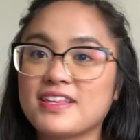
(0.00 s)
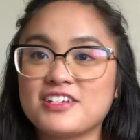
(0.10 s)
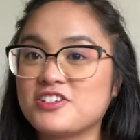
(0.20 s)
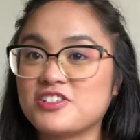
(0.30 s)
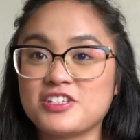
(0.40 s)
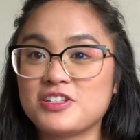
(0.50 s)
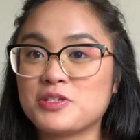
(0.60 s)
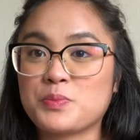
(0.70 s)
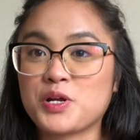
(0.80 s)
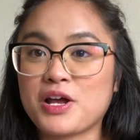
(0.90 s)
just leads
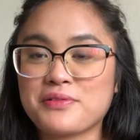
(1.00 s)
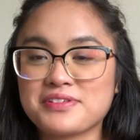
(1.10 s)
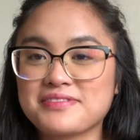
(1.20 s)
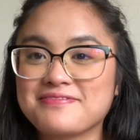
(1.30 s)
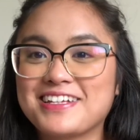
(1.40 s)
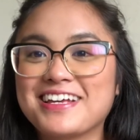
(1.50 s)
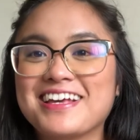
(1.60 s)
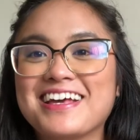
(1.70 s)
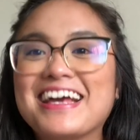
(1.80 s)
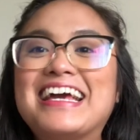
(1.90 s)
to burnout.
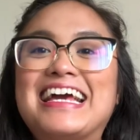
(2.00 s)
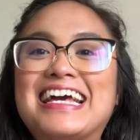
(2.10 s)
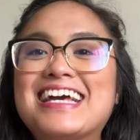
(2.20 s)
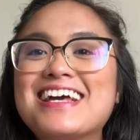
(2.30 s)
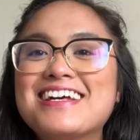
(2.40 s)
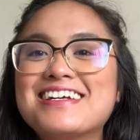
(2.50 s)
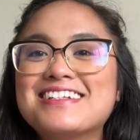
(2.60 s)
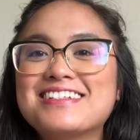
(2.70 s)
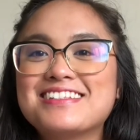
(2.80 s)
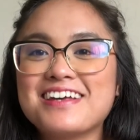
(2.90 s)

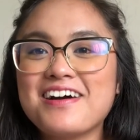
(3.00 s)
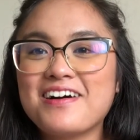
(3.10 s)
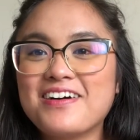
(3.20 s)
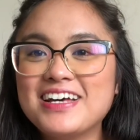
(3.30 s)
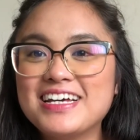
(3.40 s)
So